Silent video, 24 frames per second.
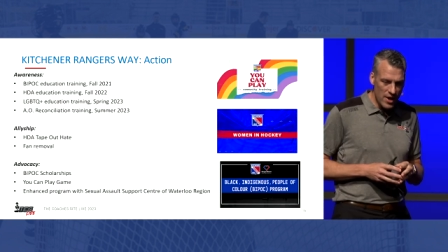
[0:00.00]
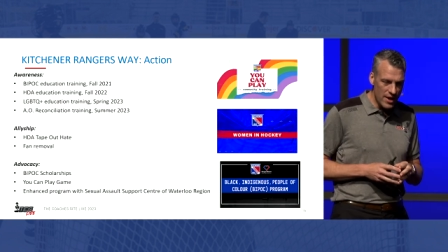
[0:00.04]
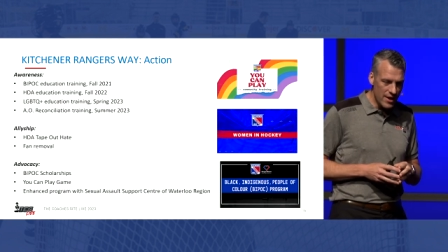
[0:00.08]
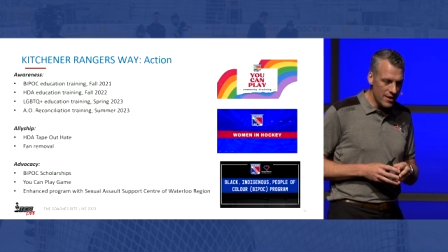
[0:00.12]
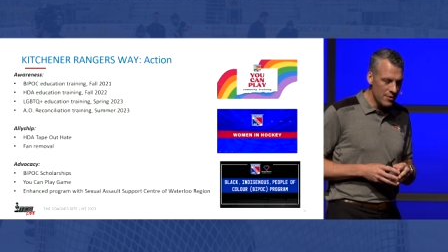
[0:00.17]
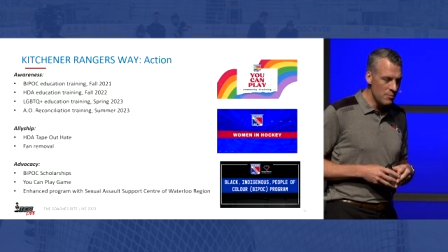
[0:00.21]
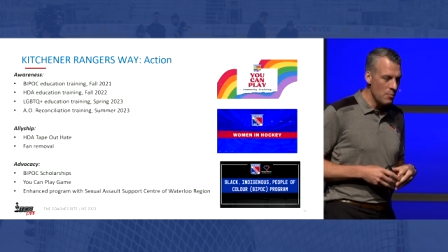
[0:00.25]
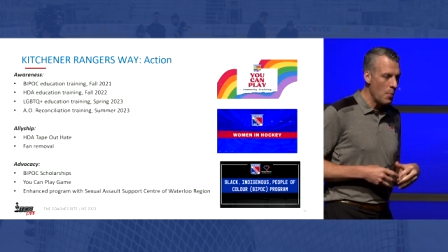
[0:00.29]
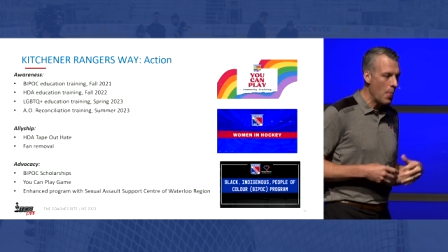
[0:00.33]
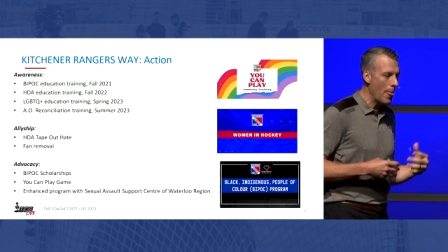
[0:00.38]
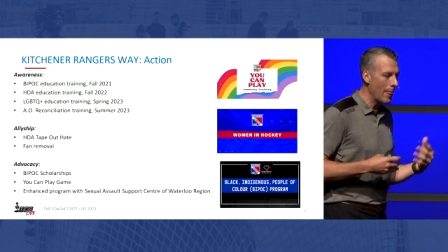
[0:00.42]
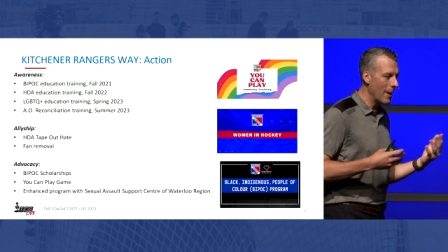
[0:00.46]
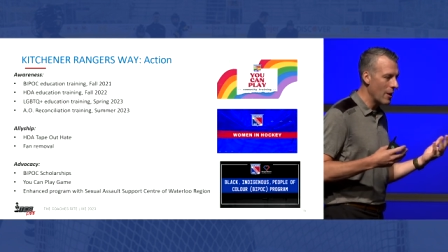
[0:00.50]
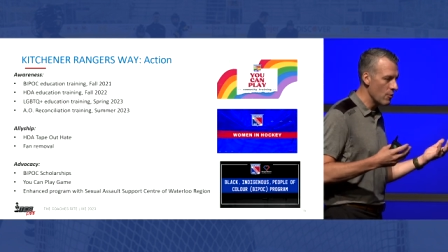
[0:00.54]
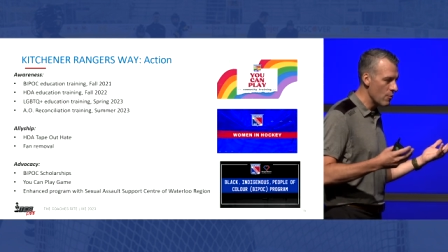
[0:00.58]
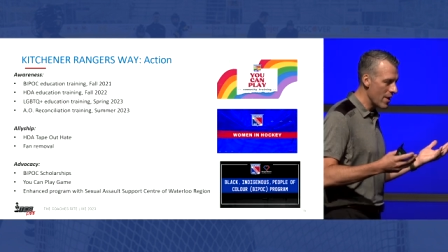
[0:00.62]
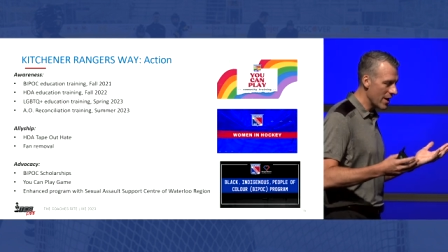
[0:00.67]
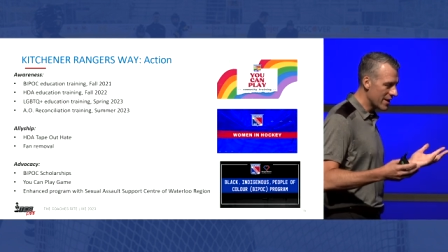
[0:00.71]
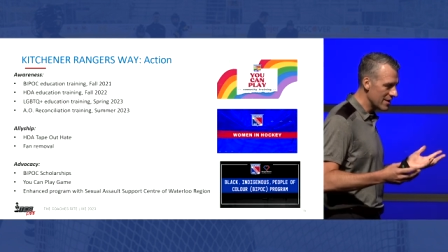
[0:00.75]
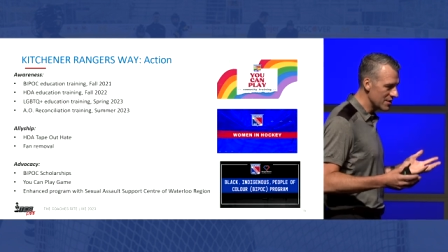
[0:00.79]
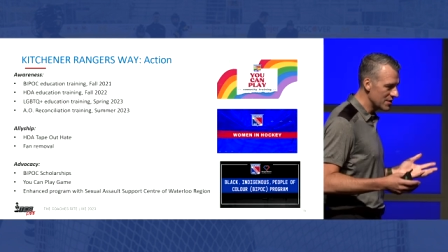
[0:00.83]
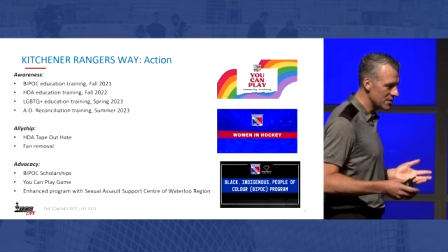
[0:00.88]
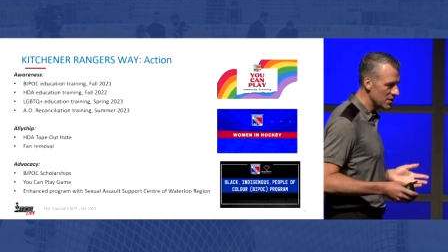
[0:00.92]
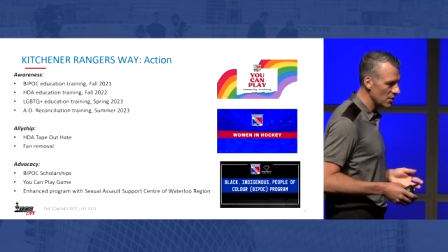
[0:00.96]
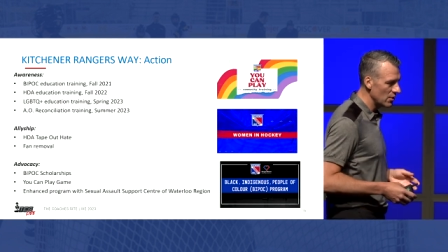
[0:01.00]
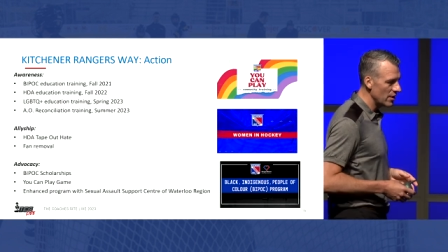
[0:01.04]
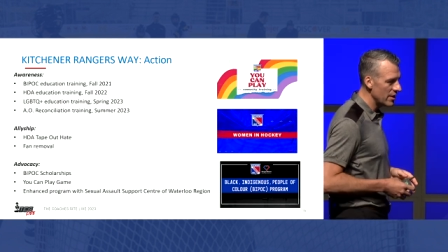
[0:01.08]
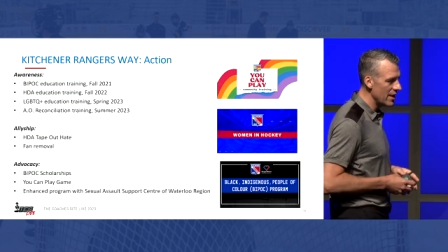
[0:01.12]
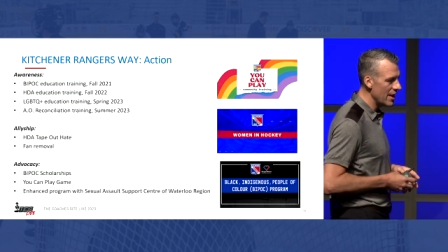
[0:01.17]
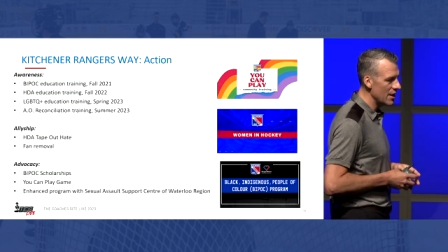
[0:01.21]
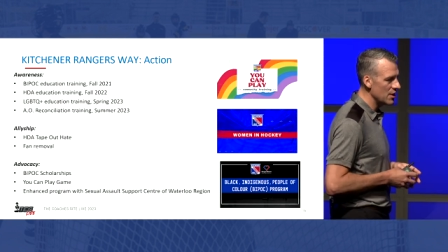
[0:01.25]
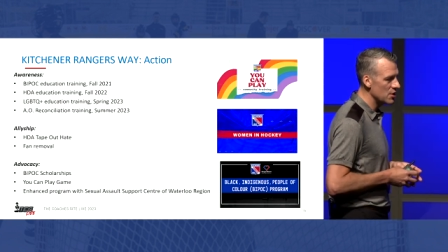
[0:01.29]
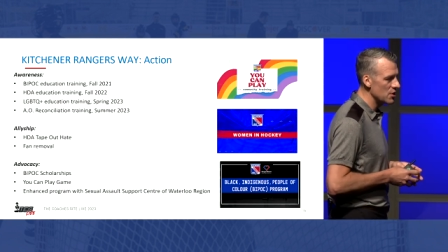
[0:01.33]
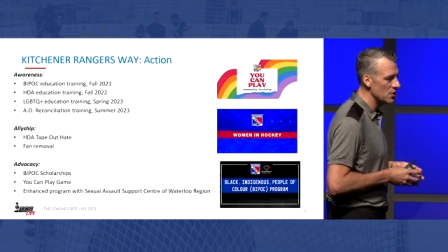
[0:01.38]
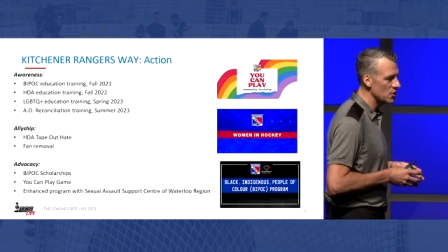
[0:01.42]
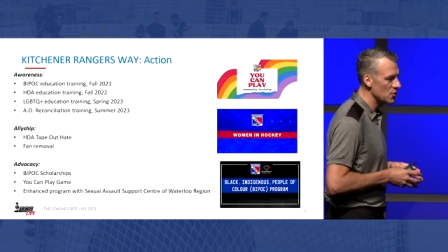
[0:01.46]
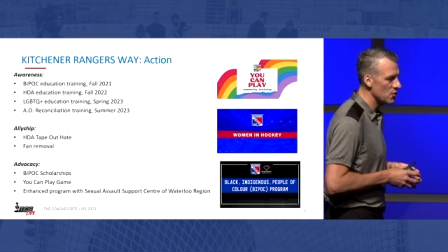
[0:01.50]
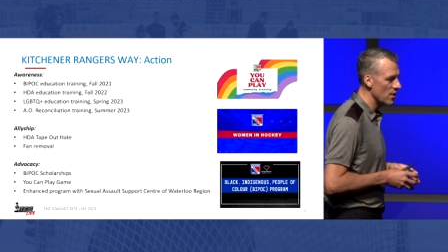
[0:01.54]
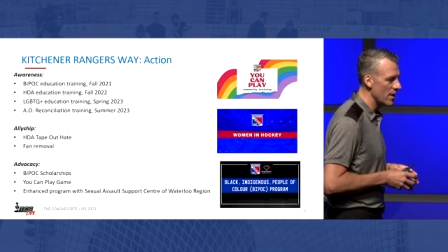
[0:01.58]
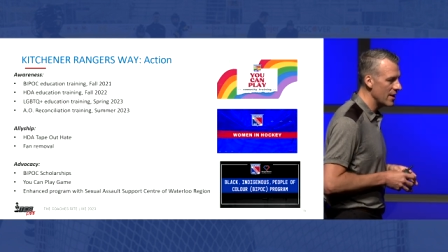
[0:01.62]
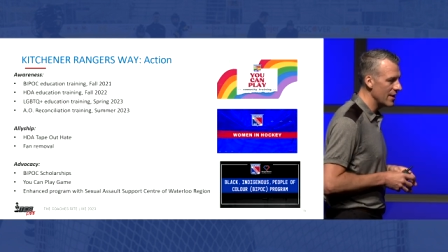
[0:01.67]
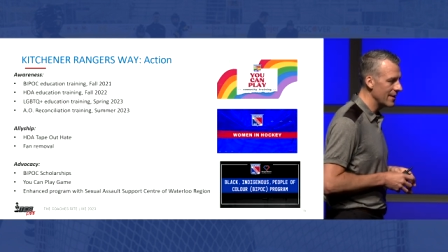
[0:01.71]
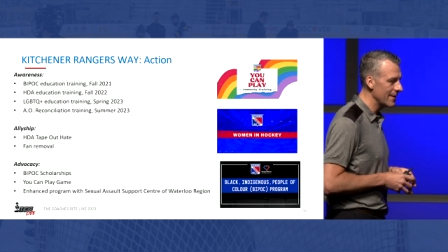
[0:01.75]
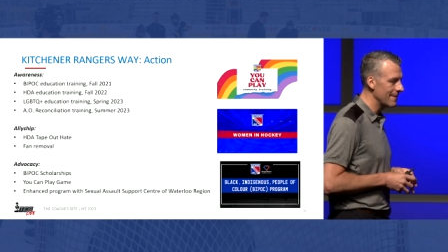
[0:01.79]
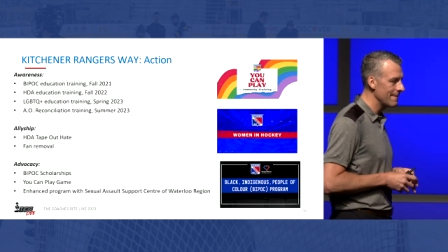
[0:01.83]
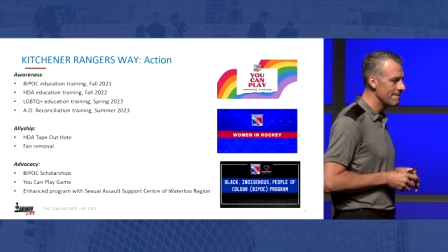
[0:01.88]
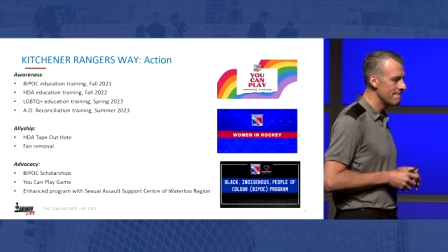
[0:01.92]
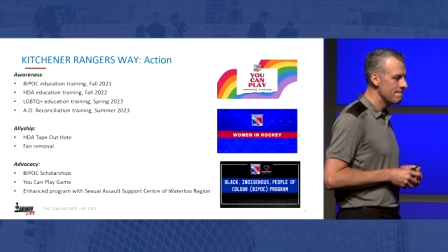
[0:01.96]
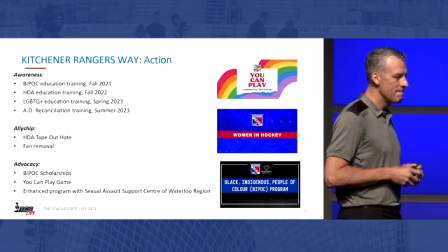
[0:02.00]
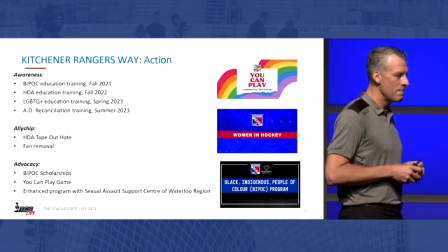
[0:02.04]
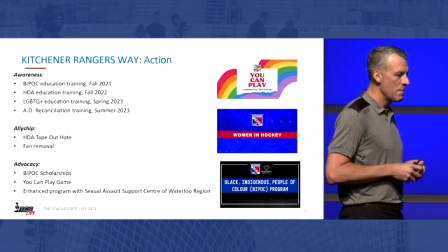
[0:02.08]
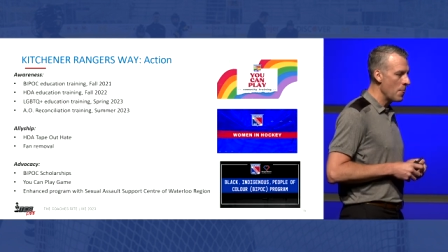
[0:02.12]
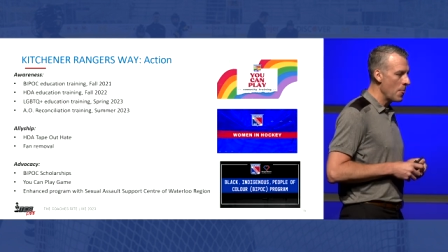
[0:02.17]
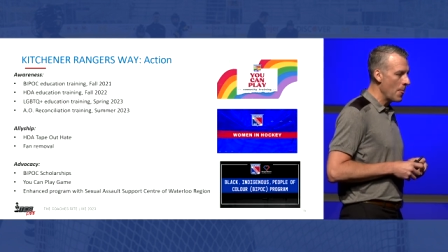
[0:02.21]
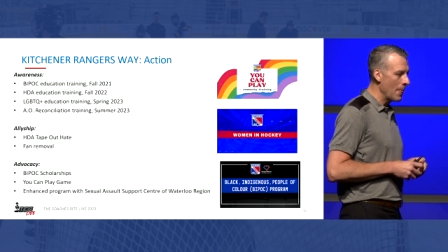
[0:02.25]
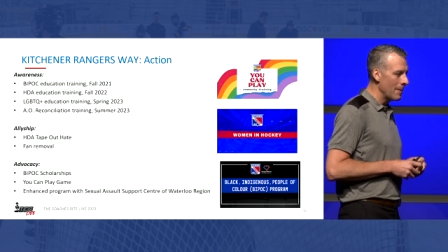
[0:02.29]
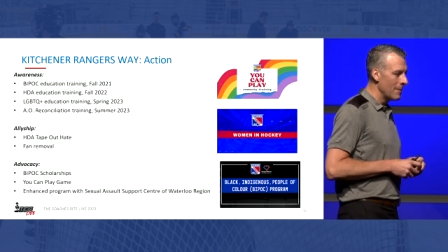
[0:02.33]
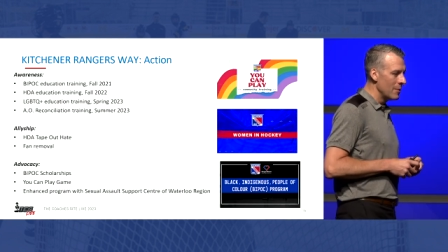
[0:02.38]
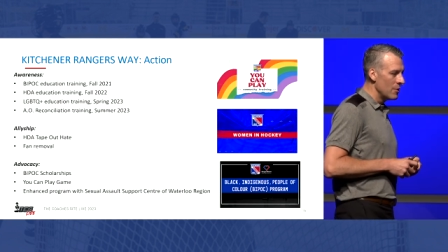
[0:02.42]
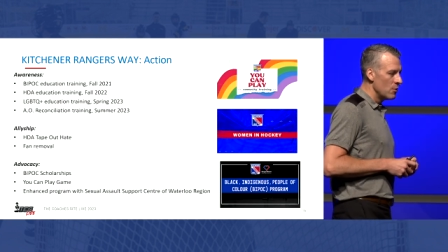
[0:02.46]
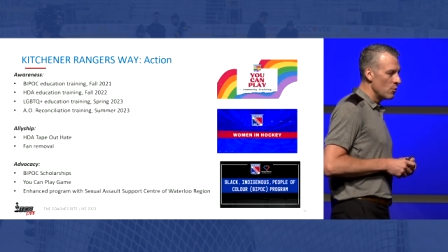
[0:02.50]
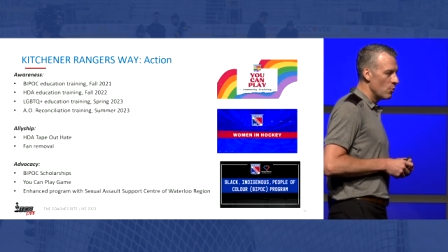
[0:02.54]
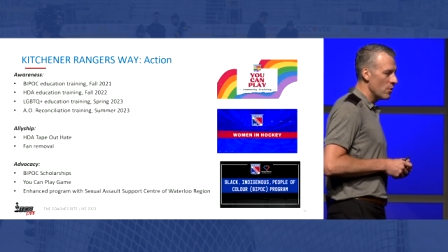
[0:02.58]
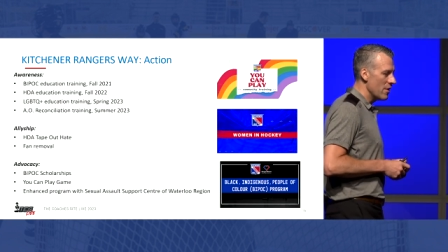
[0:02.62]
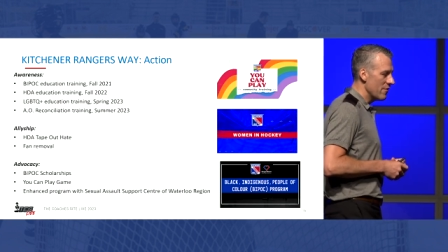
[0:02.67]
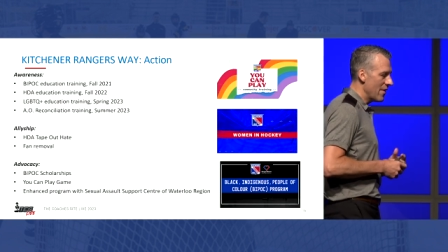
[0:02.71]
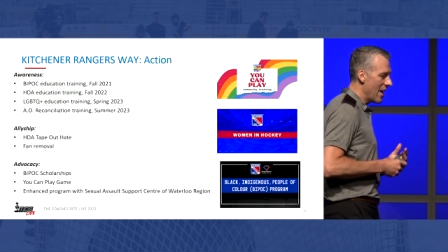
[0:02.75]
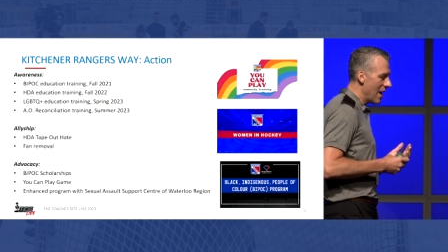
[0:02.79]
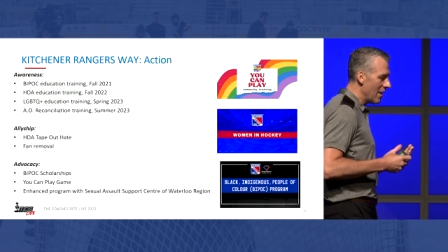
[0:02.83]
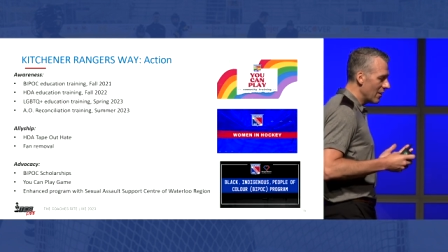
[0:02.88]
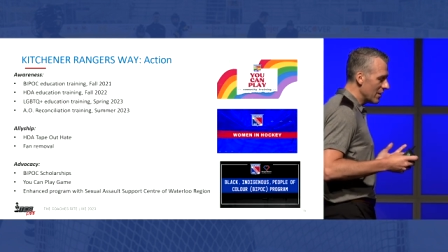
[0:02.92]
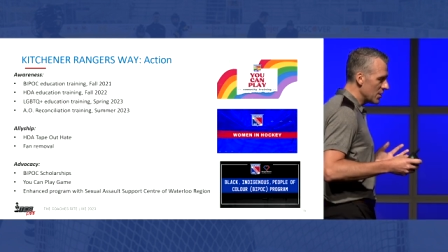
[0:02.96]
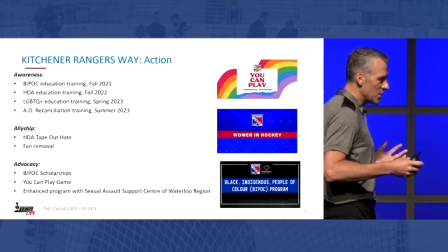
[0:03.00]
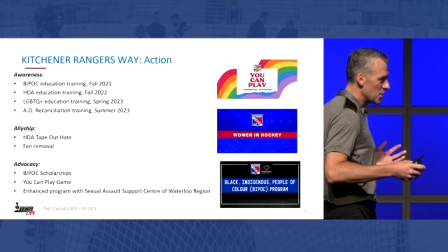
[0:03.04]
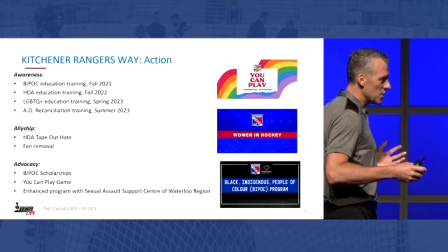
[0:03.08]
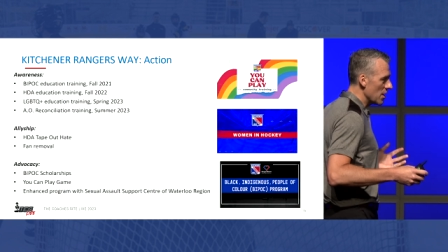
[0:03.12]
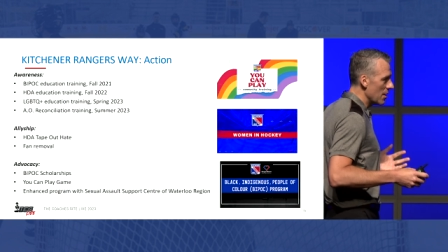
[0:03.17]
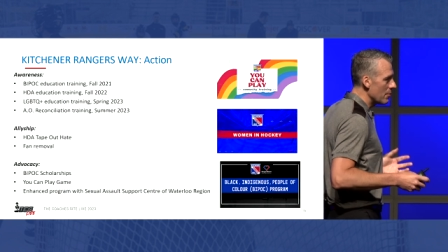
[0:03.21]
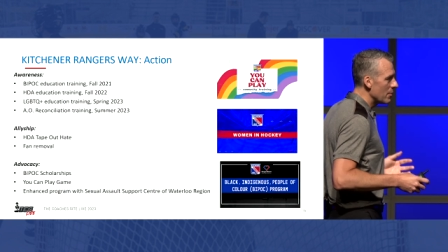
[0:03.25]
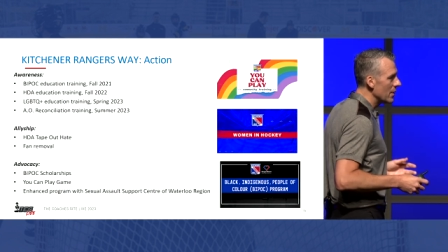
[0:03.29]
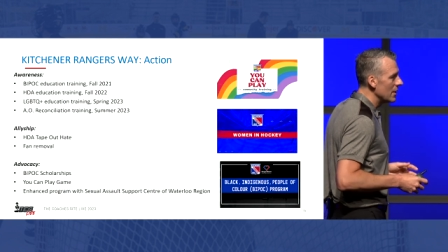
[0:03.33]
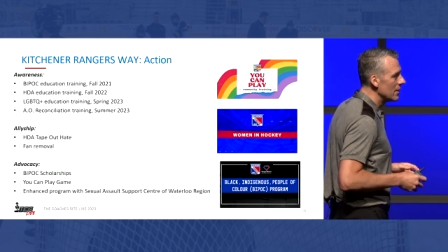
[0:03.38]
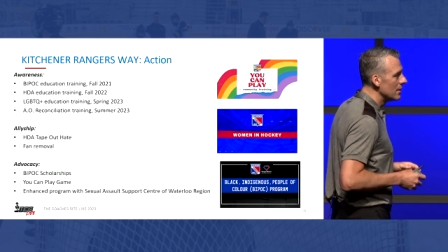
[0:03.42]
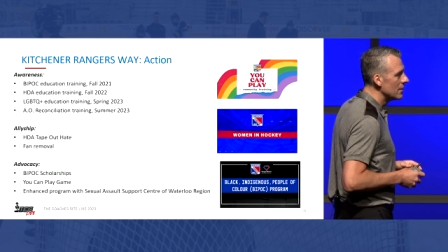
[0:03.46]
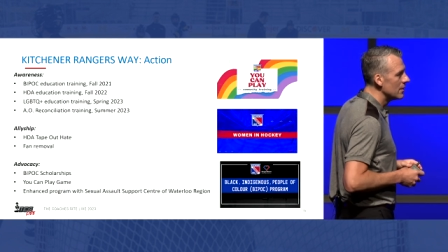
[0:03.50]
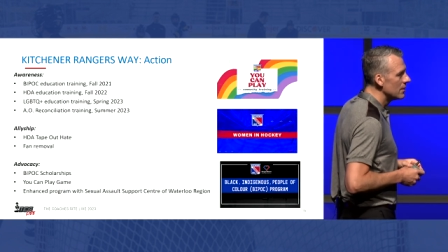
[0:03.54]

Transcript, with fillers: training, our reconciliation training. We have allyship.